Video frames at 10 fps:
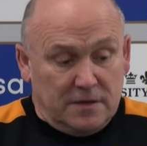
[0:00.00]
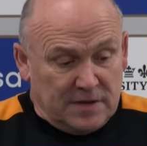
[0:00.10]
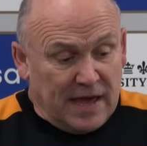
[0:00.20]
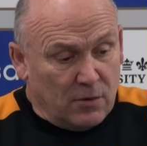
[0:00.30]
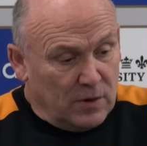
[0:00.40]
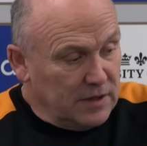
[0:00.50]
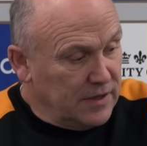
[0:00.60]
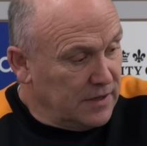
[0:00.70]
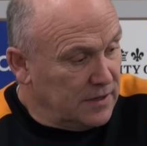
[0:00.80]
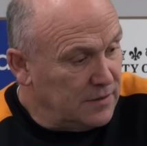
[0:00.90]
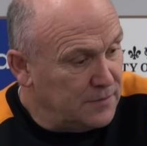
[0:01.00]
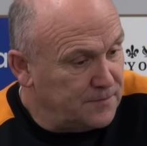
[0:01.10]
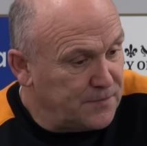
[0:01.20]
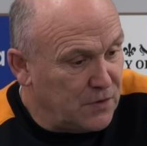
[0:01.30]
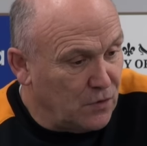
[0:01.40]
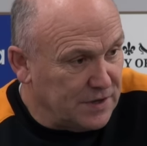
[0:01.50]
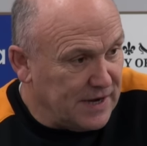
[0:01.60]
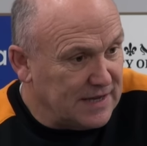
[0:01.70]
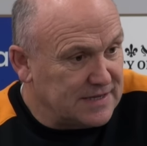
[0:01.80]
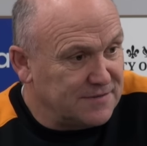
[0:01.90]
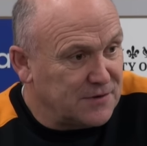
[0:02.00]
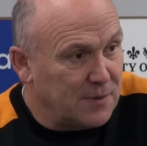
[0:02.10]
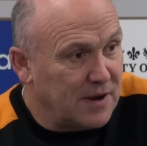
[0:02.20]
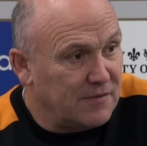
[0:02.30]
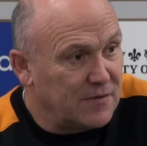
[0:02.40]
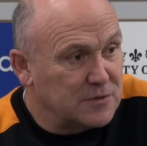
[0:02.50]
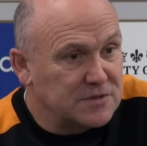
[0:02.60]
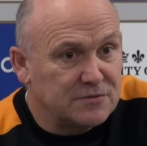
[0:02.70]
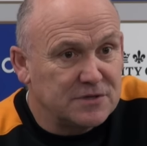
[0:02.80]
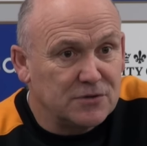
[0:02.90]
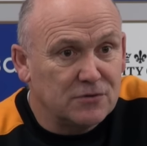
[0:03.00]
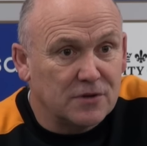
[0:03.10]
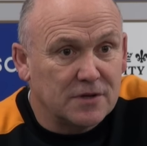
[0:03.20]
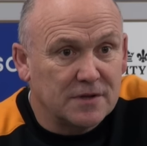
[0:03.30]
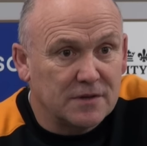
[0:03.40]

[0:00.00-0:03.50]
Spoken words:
Yeah, well, the only negative to come out of it was the result.